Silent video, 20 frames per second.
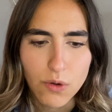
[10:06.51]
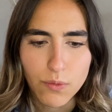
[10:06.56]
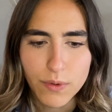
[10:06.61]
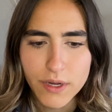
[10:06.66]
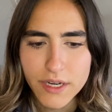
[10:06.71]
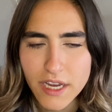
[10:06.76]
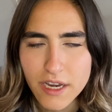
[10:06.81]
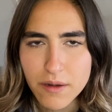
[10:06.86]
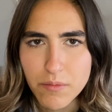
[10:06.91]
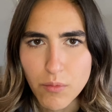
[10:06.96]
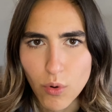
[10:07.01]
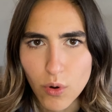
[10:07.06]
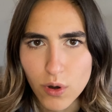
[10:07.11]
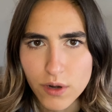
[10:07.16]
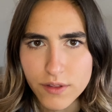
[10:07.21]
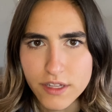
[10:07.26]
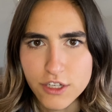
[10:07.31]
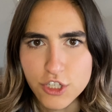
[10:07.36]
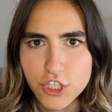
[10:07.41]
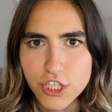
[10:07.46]
We need more
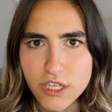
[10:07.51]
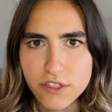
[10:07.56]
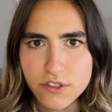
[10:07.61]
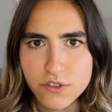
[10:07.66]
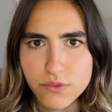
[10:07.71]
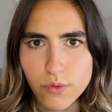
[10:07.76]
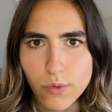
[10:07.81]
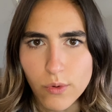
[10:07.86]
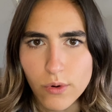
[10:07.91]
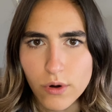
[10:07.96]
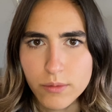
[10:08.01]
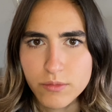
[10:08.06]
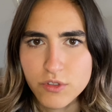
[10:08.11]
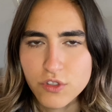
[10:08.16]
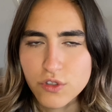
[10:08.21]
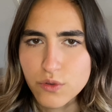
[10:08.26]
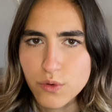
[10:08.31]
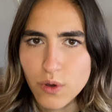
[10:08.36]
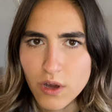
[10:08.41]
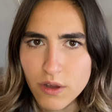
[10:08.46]
than just form
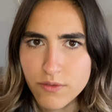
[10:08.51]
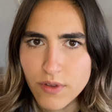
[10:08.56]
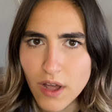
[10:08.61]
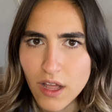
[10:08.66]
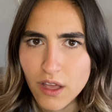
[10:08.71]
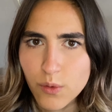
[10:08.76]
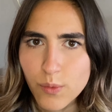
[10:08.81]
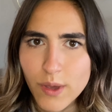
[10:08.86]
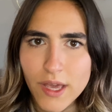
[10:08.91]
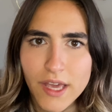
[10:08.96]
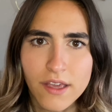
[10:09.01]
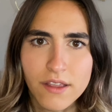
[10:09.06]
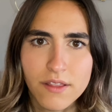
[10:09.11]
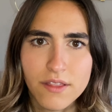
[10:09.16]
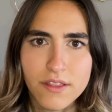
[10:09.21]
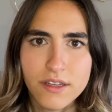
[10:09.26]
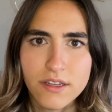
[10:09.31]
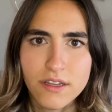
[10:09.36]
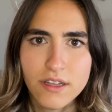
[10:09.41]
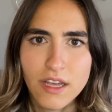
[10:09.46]
to evaluate
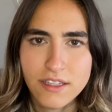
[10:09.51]
the